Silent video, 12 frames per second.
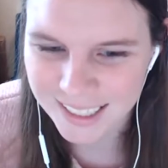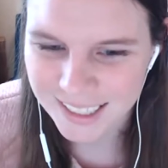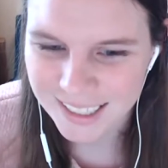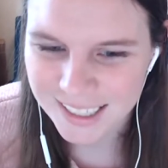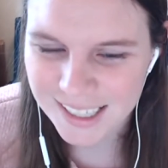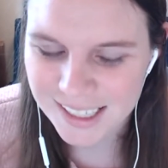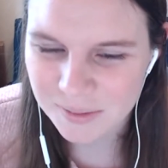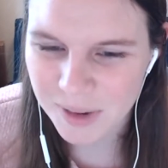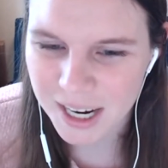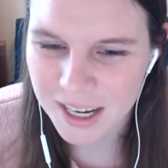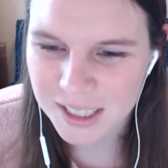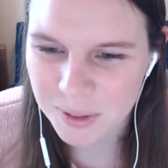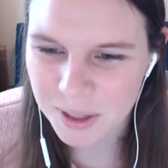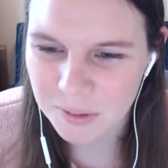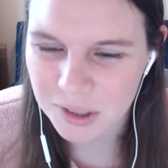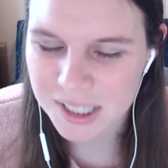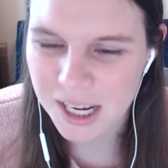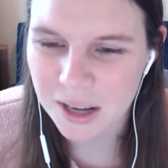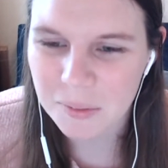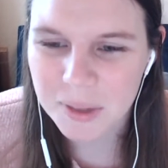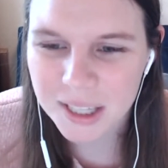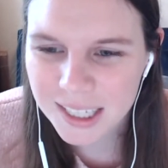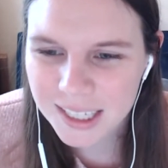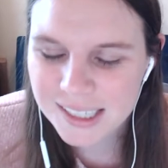because my husband will tell
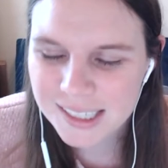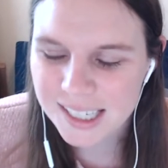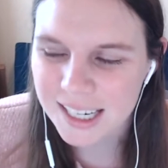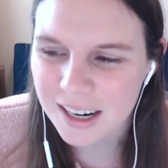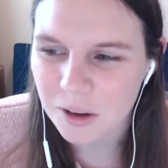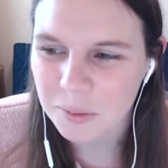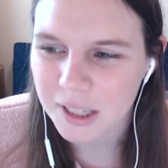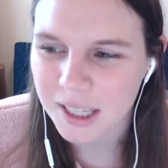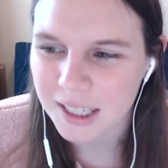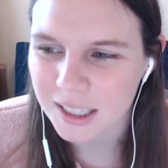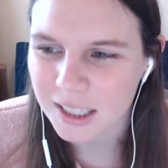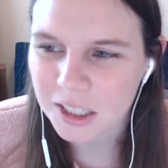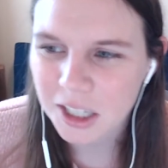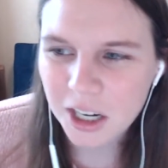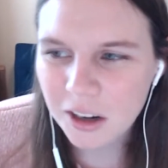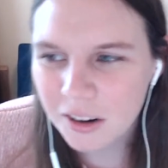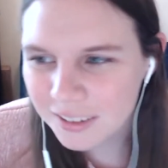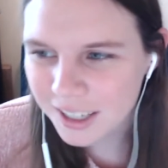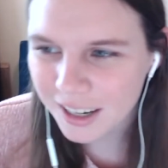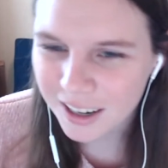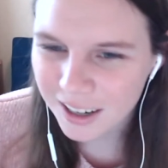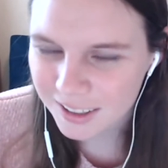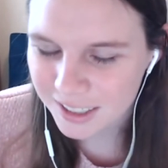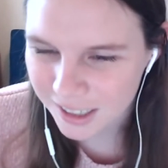me things and I'll be like, no,
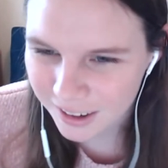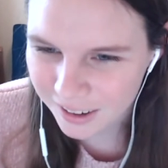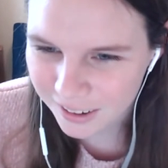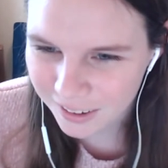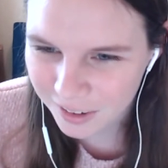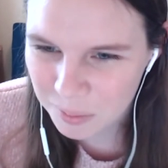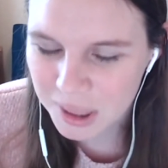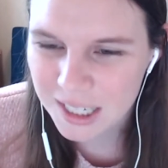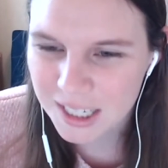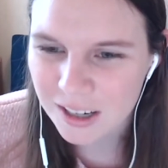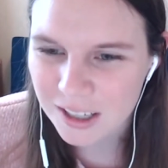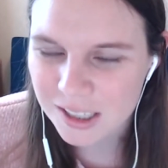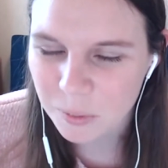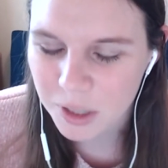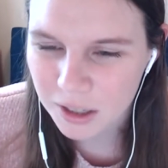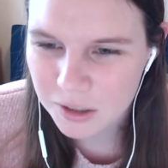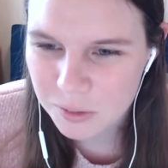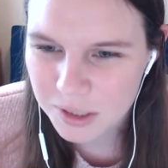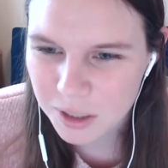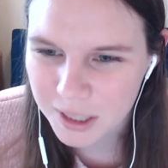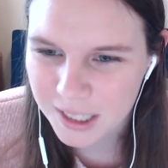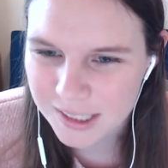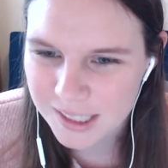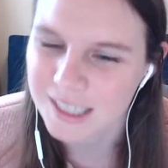no, you know. But right. then someone else will tell me
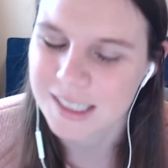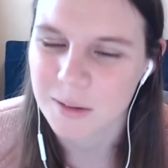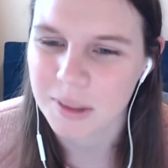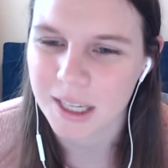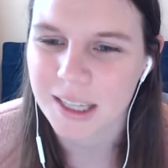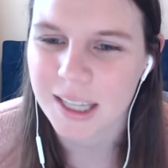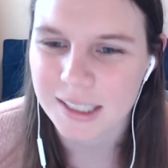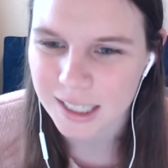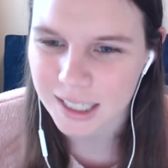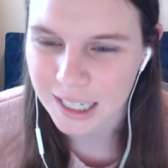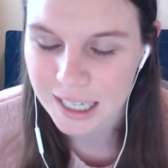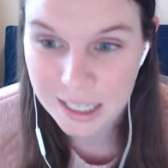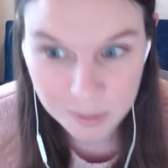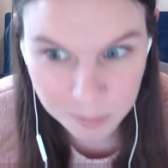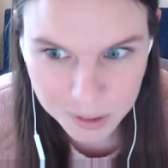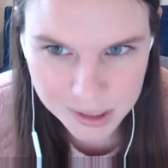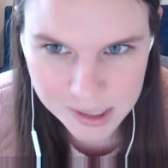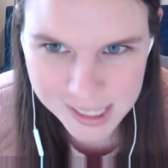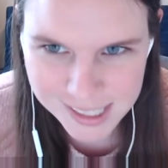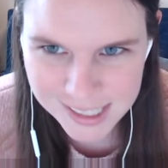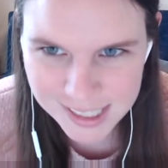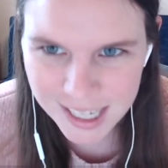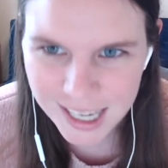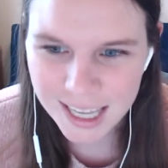the exact same thing that's like in
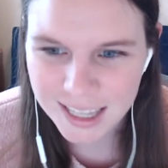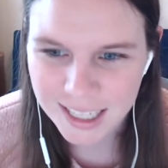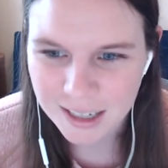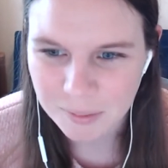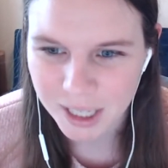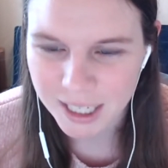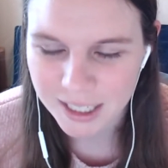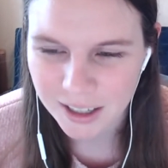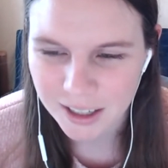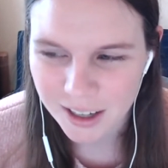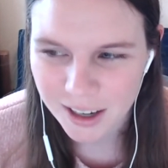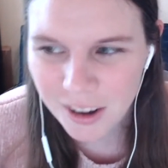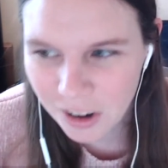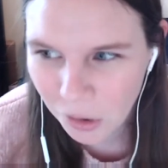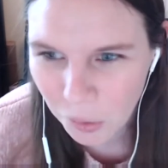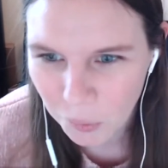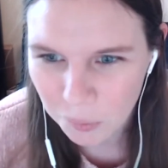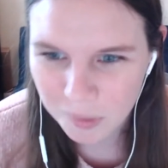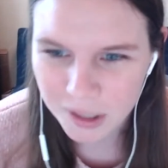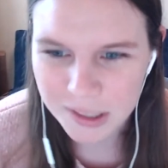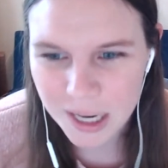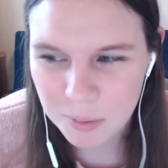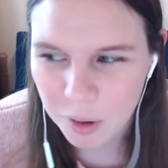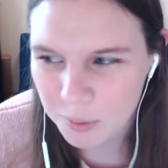business. And yeah. then I'm like, oh, a
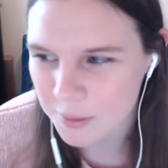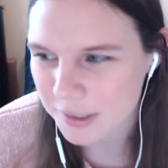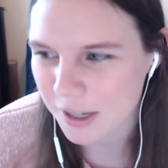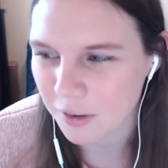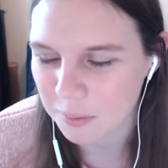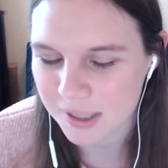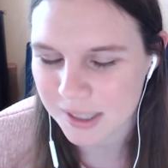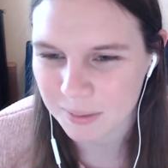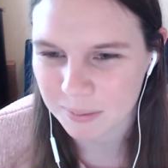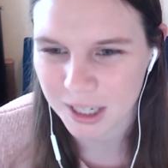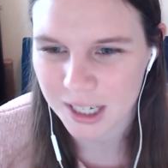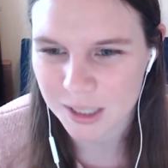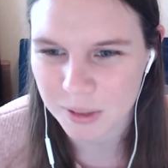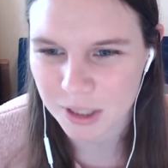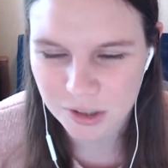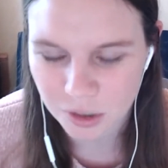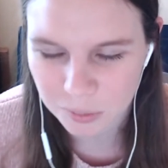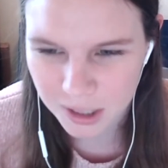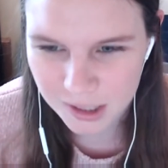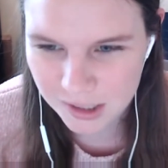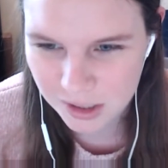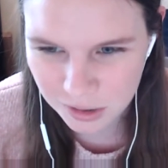light bulb goes off. But it's yes, like my completely. husband just told me this two